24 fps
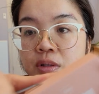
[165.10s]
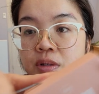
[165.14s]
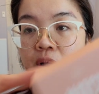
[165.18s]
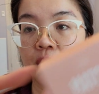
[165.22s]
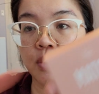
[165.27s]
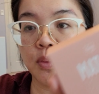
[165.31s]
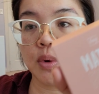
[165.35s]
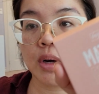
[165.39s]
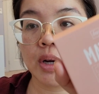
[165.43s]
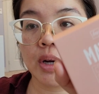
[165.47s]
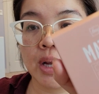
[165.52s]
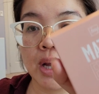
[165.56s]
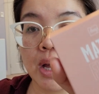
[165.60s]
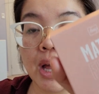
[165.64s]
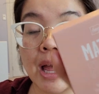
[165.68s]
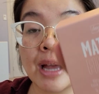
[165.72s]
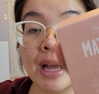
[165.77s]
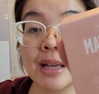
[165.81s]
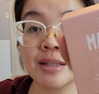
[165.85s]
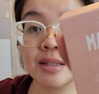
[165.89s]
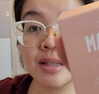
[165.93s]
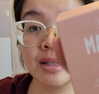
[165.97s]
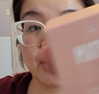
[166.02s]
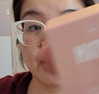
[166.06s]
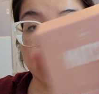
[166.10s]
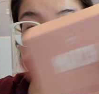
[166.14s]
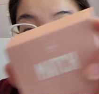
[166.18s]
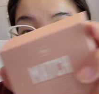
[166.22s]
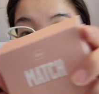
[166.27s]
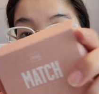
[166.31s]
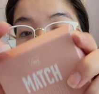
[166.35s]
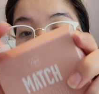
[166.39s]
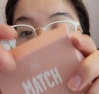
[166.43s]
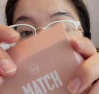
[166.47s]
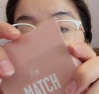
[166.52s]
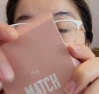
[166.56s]
going to open it, swatch
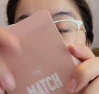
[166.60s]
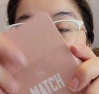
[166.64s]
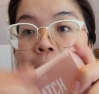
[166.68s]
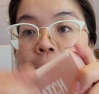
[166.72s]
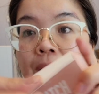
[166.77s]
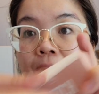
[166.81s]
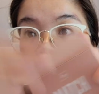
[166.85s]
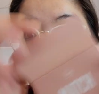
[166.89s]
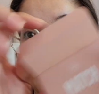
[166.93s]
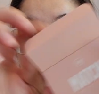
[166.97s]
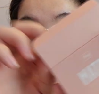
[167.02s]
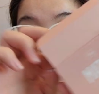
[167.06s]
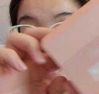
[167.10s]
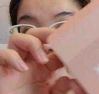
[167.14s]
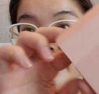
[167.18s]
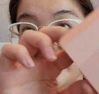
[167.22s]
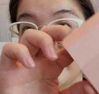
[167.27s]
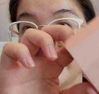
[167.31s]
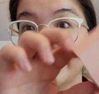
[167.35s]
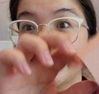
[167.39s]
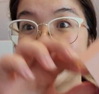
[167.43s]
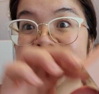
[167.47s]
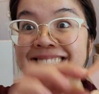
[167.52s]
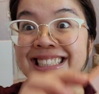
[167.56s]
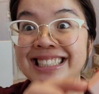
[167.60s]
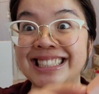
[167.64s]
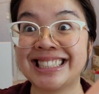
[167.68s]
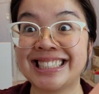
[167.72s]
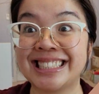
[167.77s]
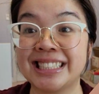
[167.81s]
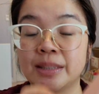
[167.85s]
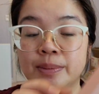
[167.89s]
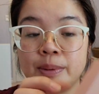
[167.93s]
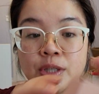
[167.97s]
it, and then try it out.